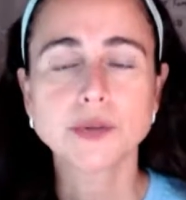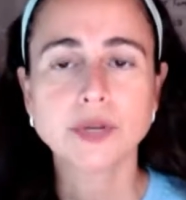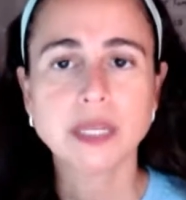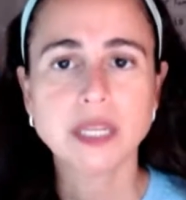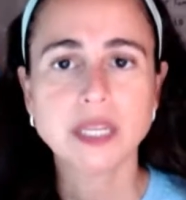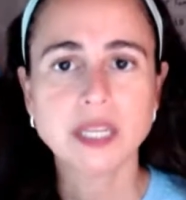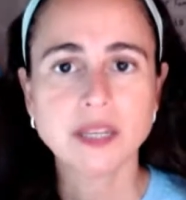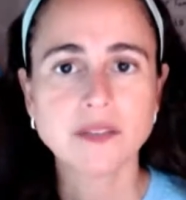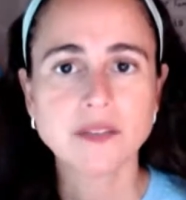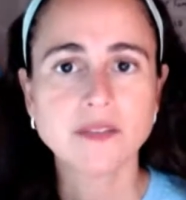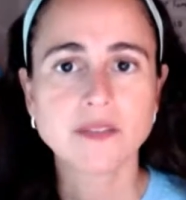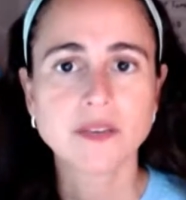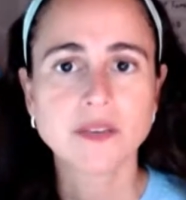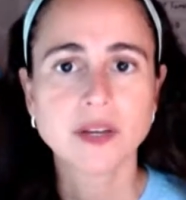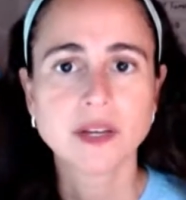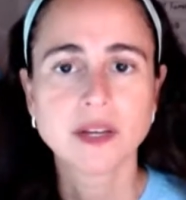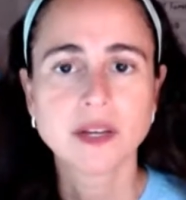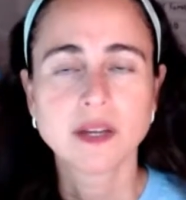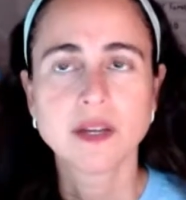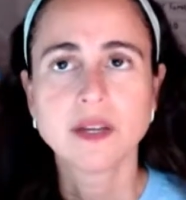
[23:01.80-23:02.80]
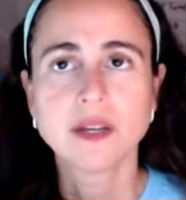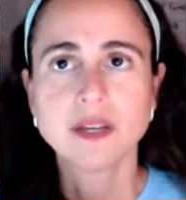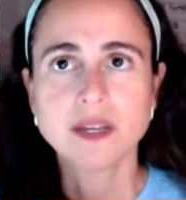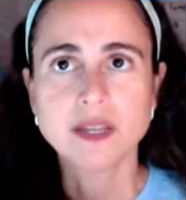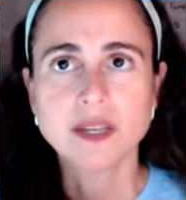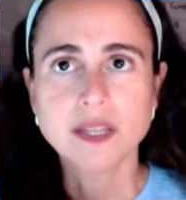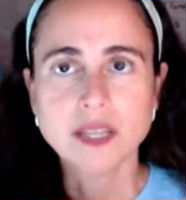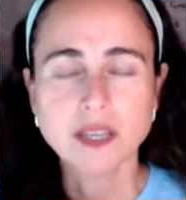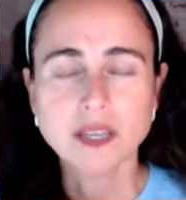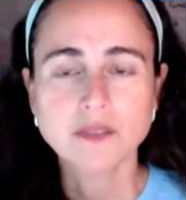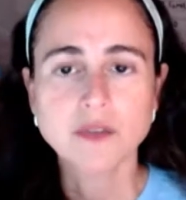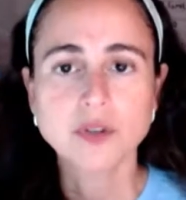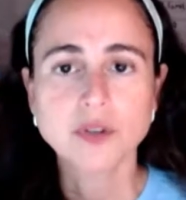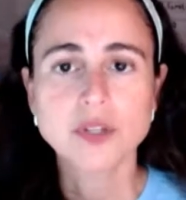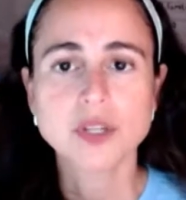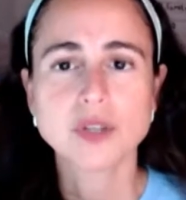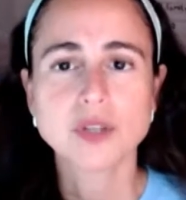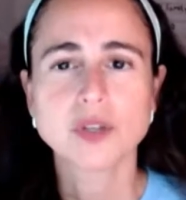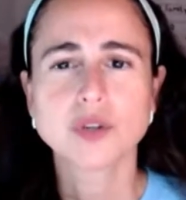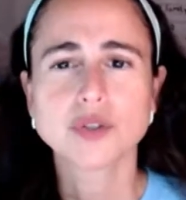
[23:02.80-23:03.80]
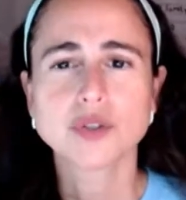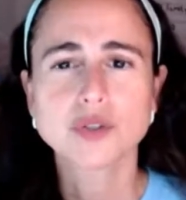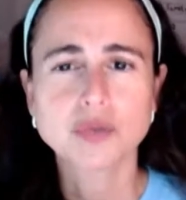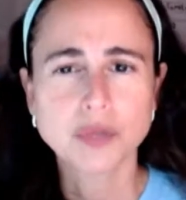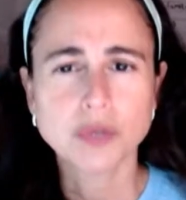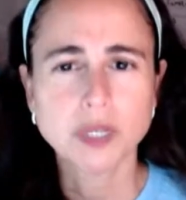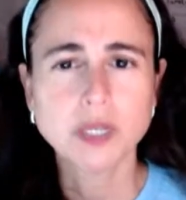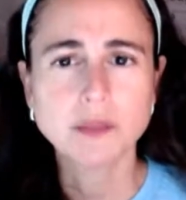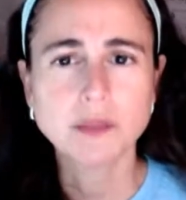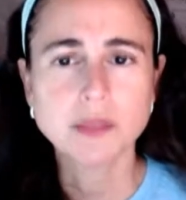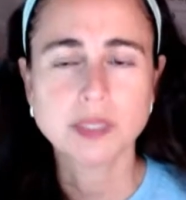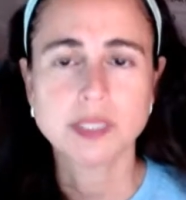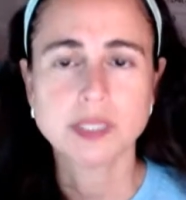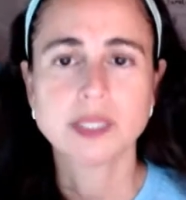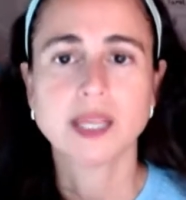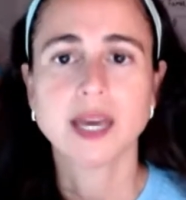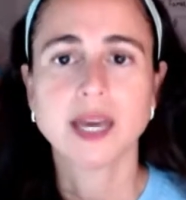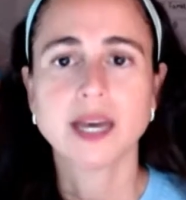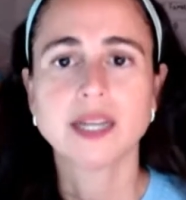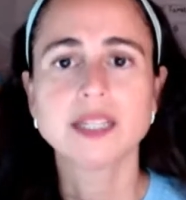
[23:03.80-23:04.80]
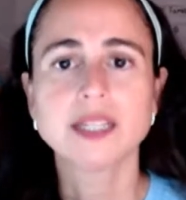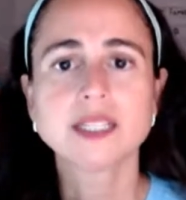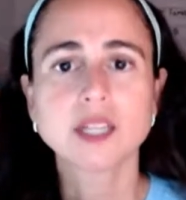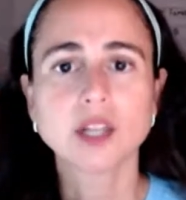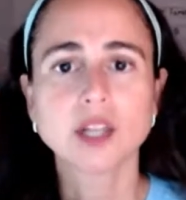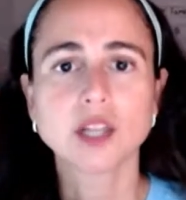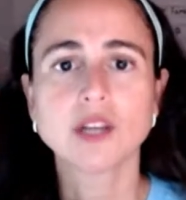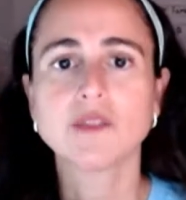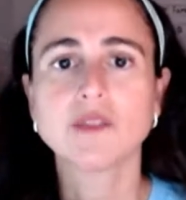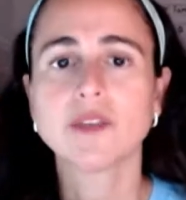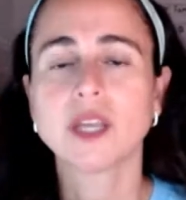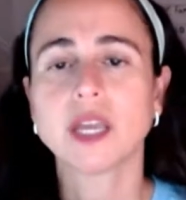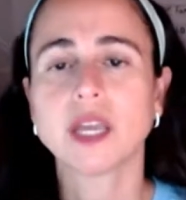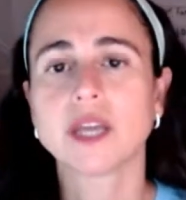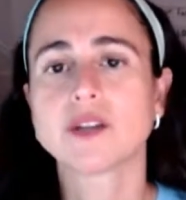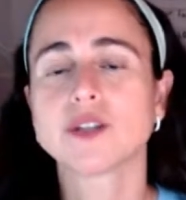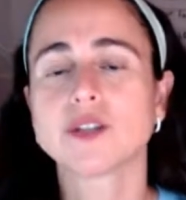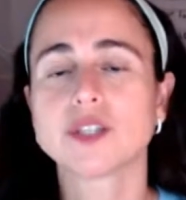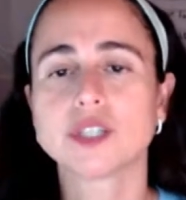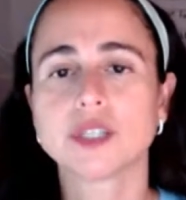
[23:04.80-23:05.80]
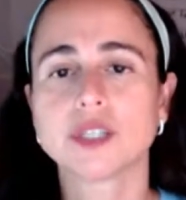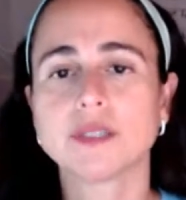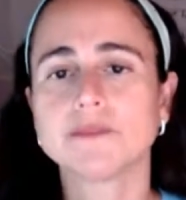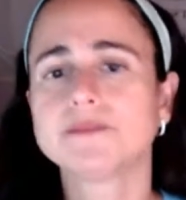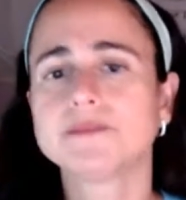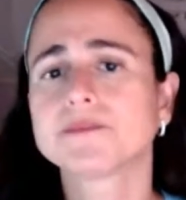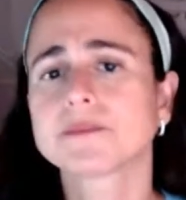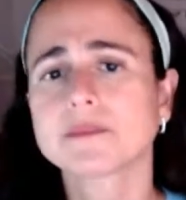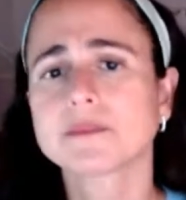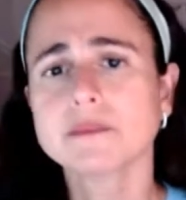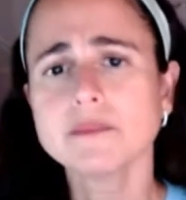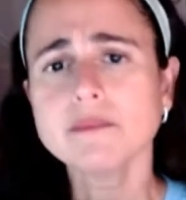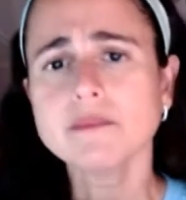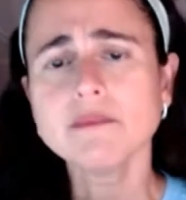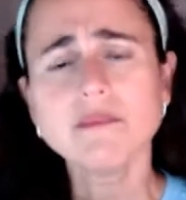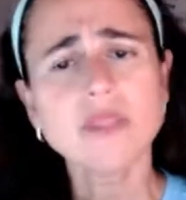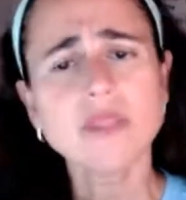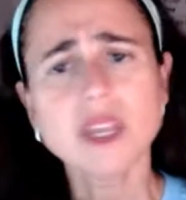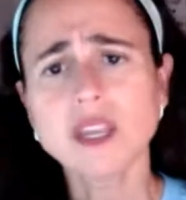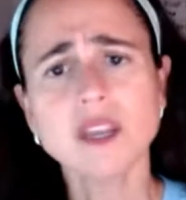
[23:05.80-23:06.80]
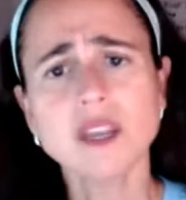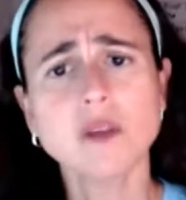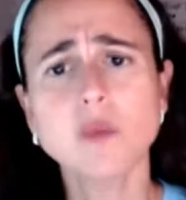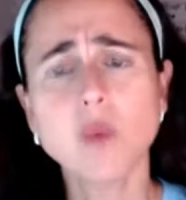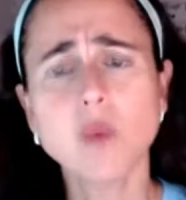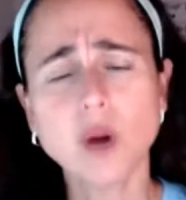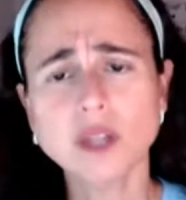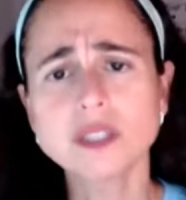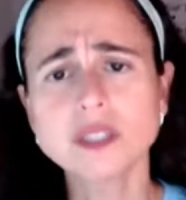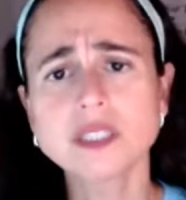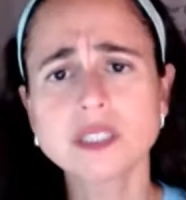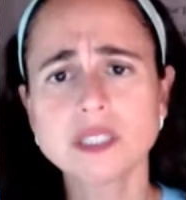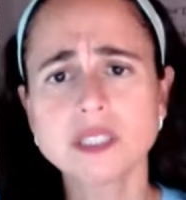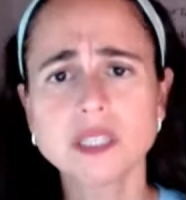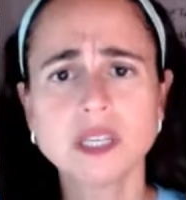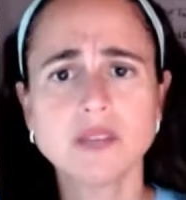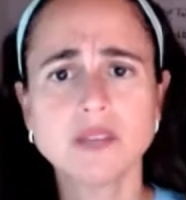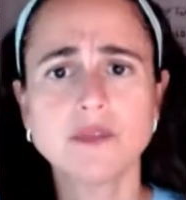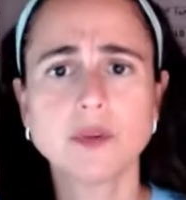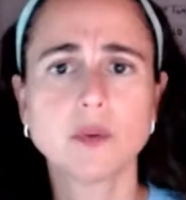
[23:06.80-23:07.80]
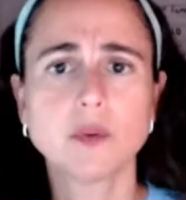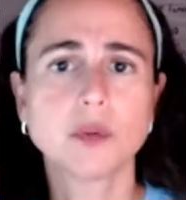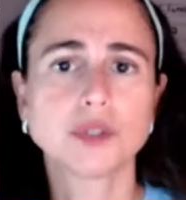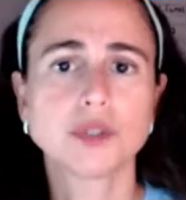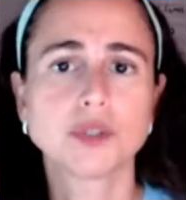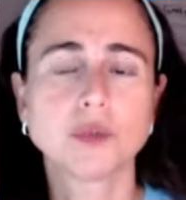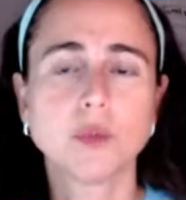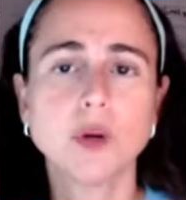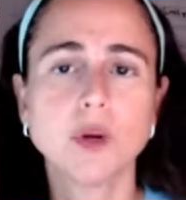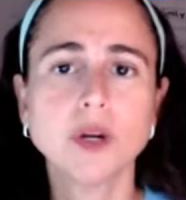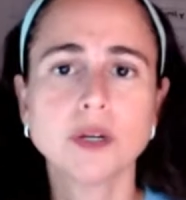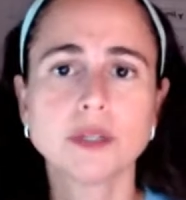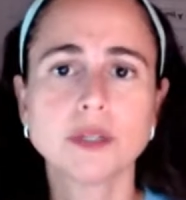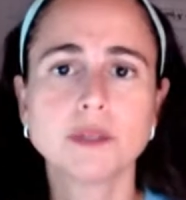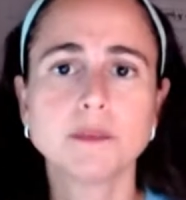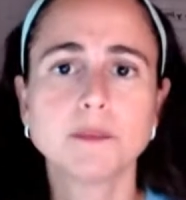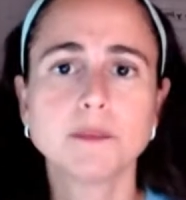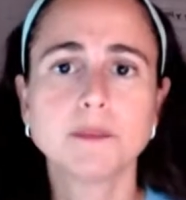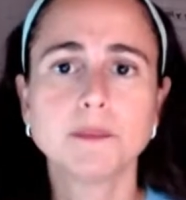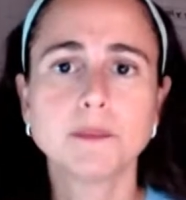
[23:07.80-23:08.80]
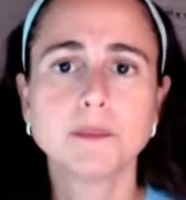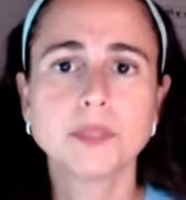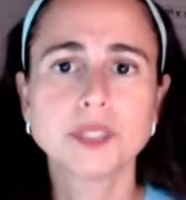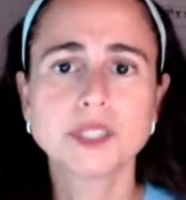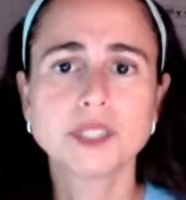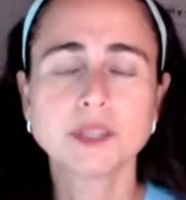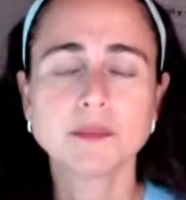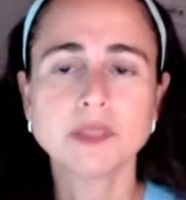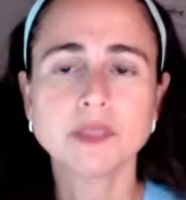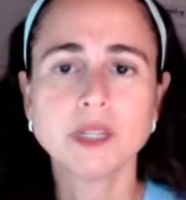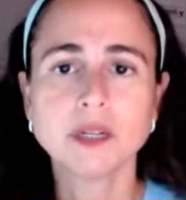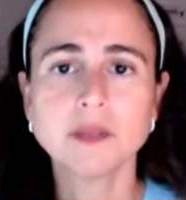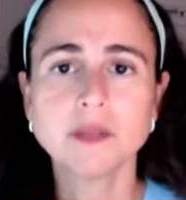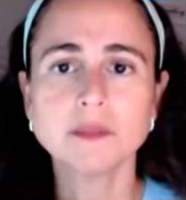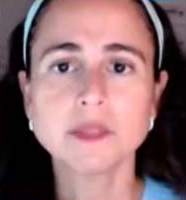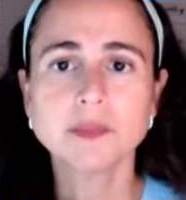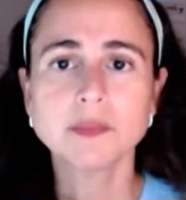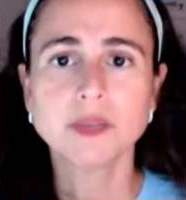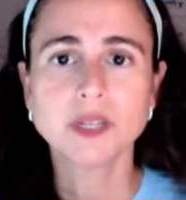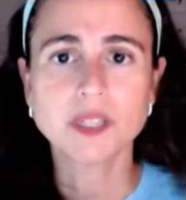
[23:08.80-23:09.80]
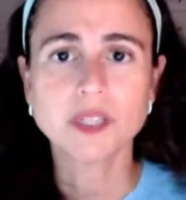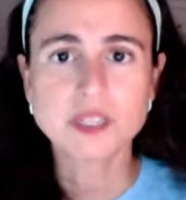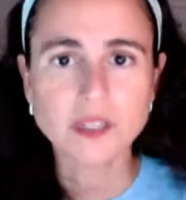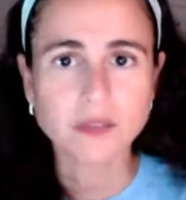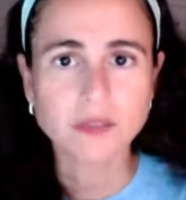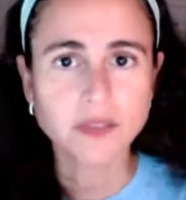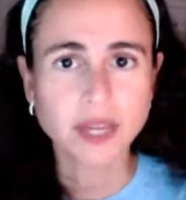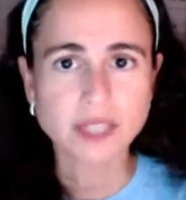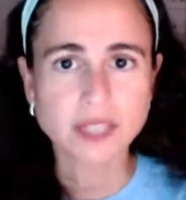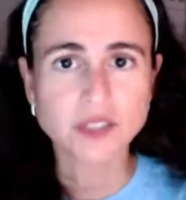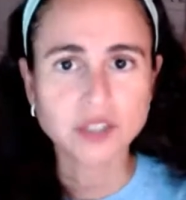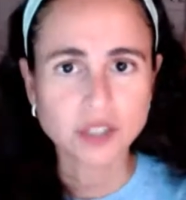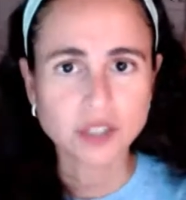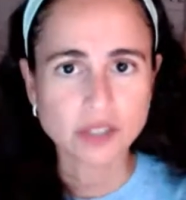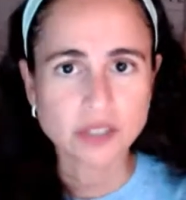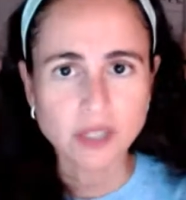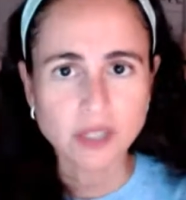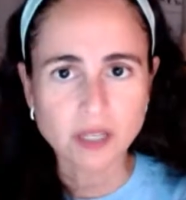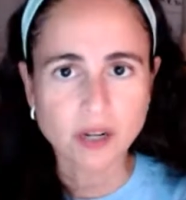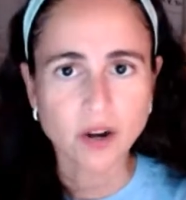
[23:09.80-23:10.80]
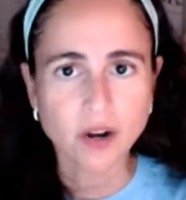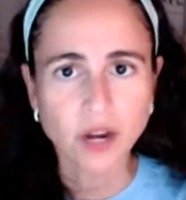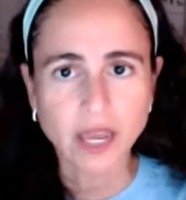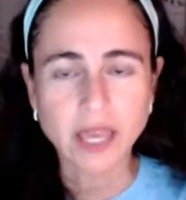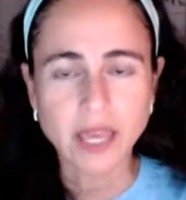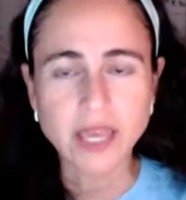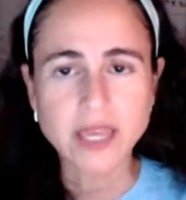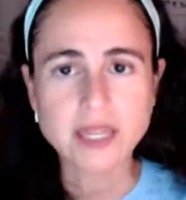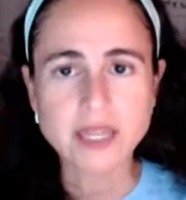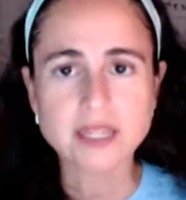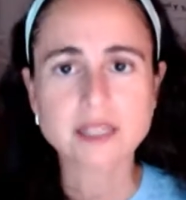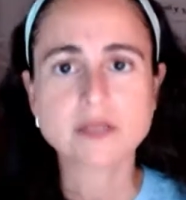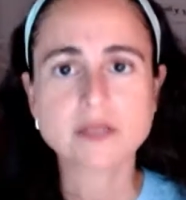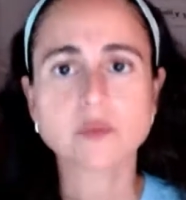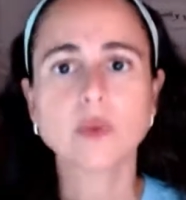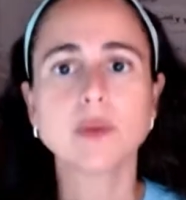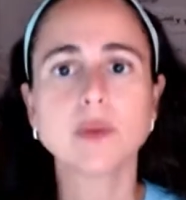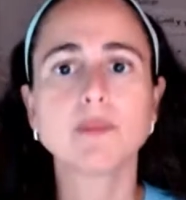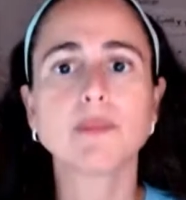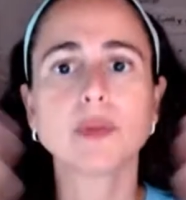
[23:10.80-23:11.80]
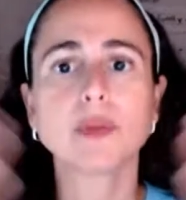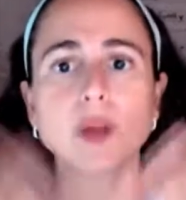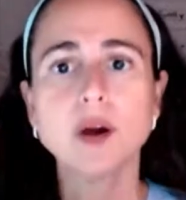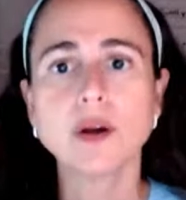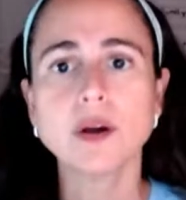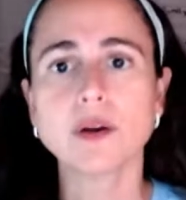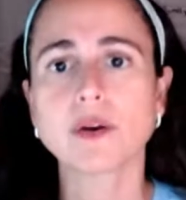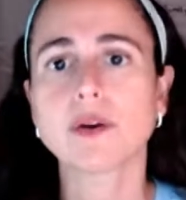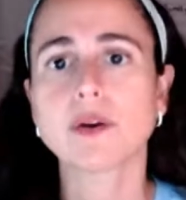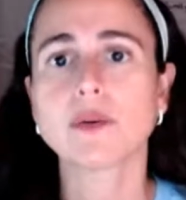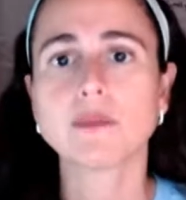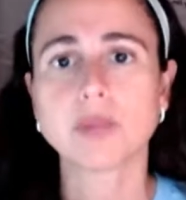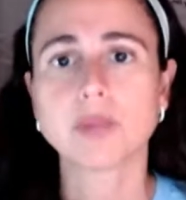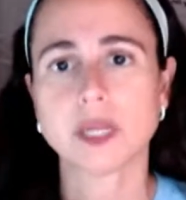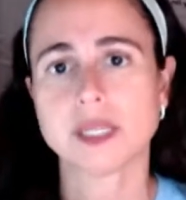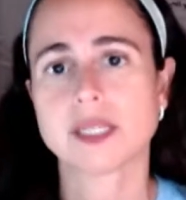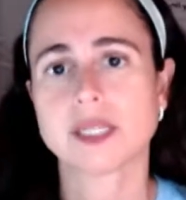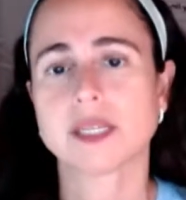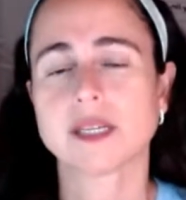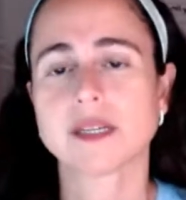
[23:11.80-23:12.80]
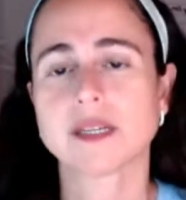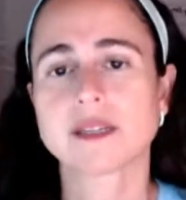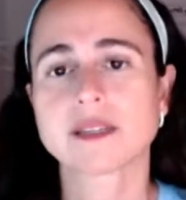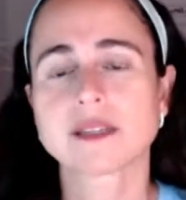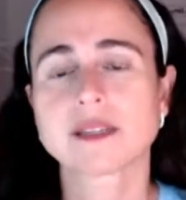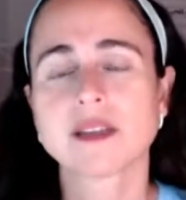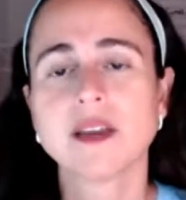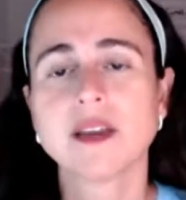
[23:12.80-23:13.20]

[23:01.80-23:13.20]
and give your dreams to that, it's a loving energy. It wants to give you what you want, but sometimes because of that junk in our heads, we block our own blessings.